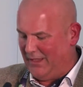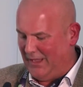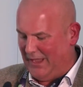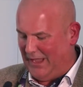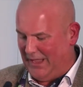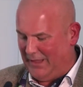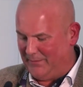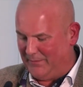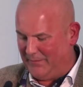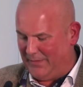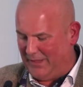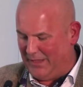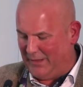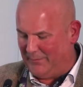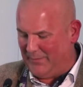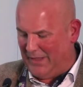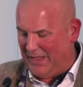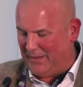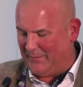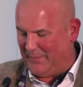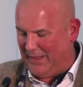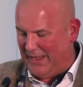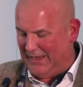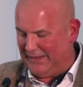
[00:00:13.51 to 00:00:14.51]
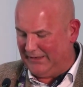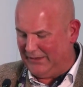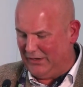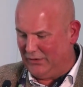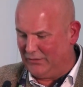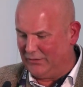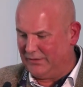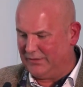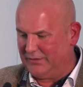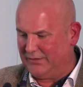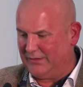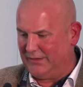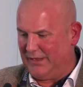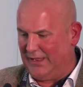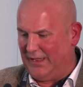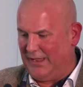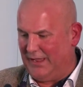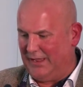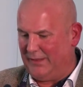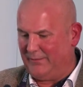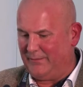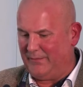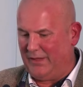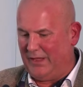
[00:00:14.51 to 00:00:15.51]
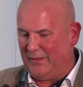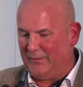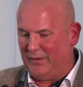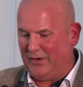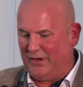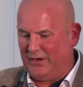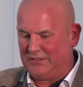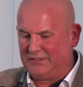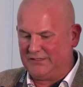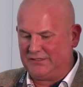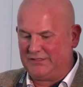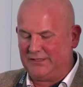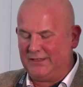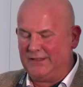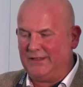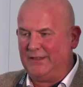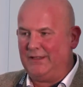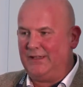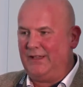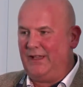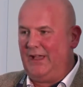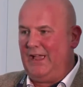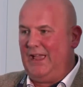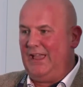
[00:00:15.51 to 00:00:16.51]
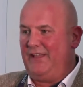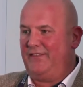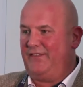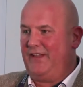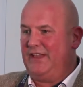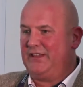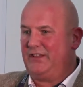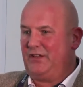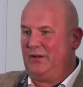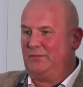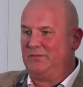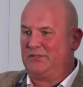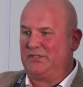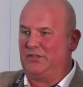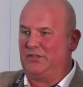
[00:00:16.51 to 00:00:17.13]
A bit of background about us. Event Cup